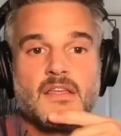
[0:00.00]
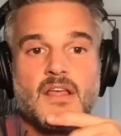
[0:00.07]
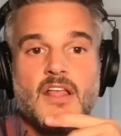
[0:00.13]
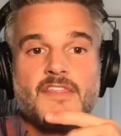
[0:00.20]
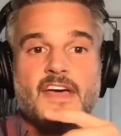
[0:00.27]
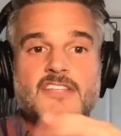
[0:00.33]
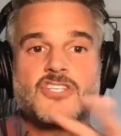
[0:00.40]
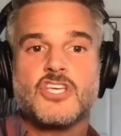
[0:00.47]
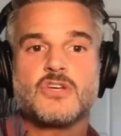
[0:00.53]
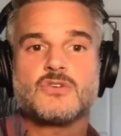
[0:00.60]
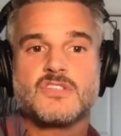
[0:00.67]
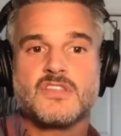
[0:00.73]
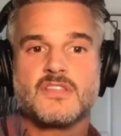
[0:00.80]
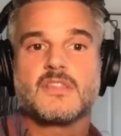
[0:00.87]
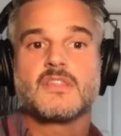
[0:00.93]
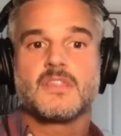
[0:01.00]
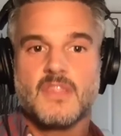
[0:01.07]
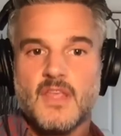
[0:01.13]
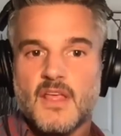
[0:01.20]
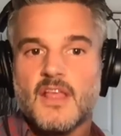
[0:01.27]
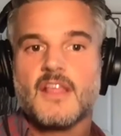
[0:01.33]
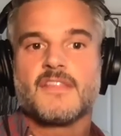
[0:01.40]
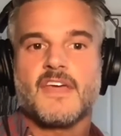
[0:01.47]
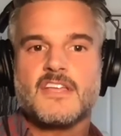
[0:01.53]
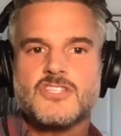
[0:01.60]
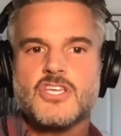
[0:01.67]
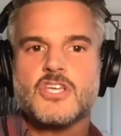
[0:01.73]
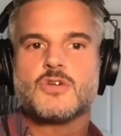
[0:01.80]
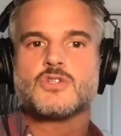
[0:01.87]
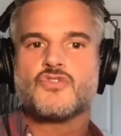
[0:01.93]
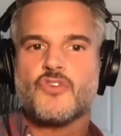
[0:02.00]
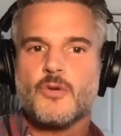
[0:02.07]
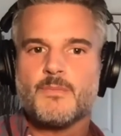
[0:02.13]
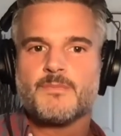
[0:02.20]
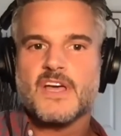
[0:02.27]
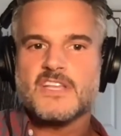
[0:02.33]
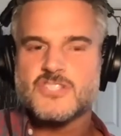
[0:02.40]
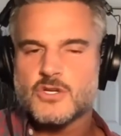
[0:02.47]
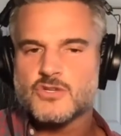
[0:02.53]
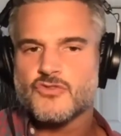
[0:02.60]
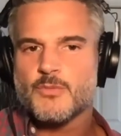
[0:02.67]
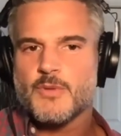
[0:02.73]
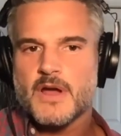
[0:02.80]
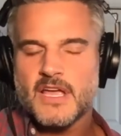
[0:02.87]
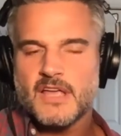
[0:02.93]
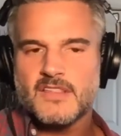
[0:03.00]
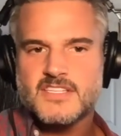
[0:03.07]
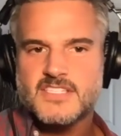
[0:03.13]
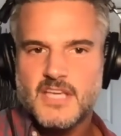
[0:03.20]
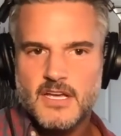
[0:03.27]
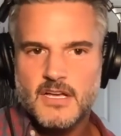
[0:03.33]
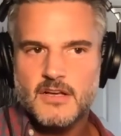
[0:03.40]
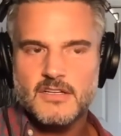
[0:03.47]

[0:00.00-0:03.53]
And I that's think that's part of breaking the cycle. That's huge well. for that's huge for breaking the cycle.